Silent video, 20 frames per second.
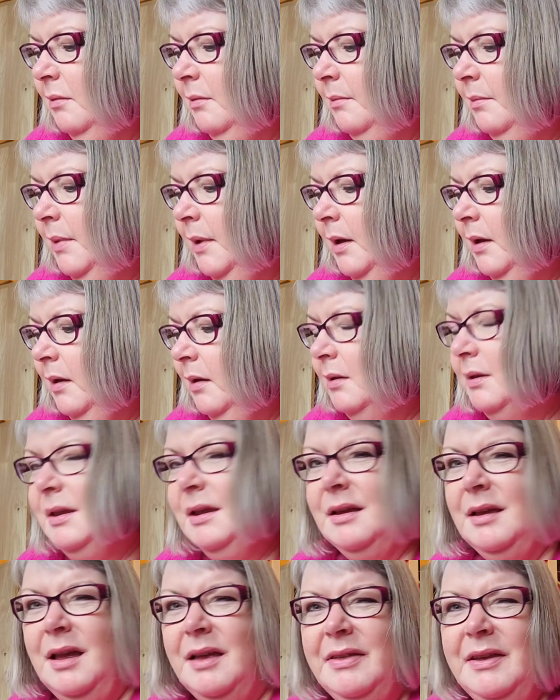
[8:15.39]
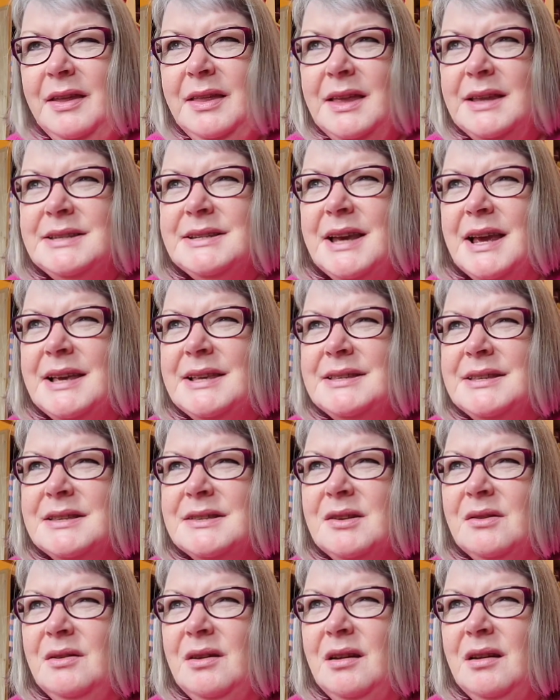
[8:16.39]
But I think the test is
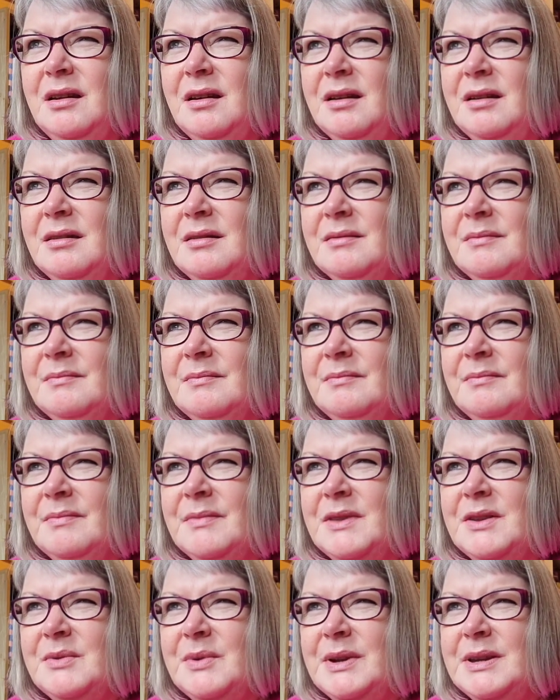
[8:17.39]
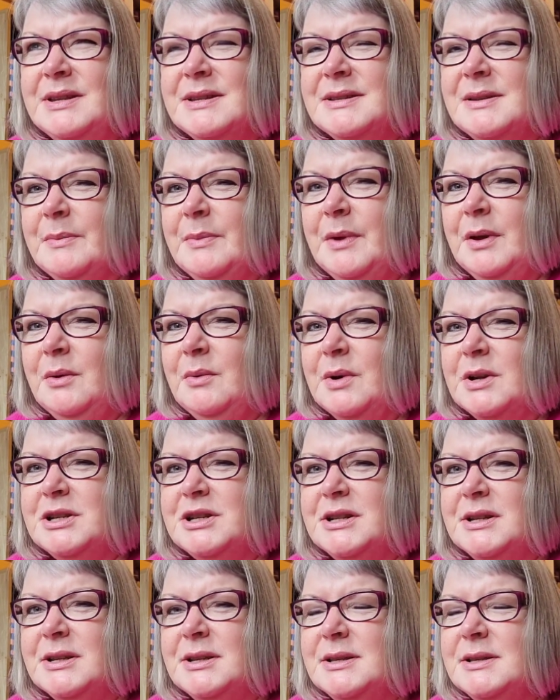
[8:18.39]
only like 20 something
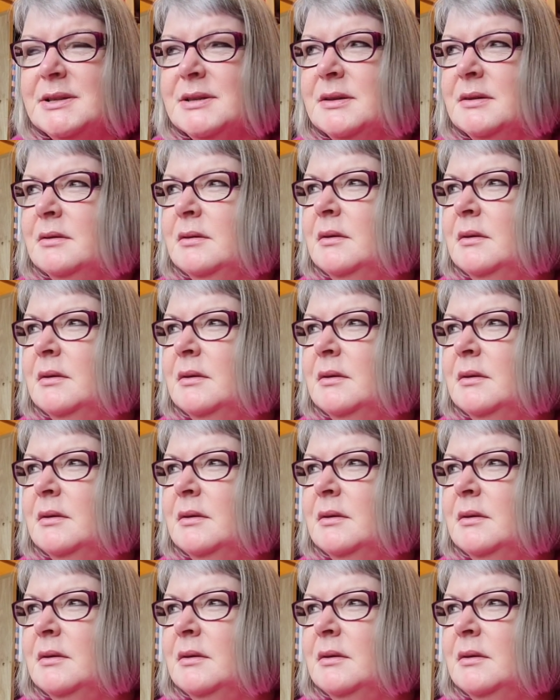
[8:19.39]
questions.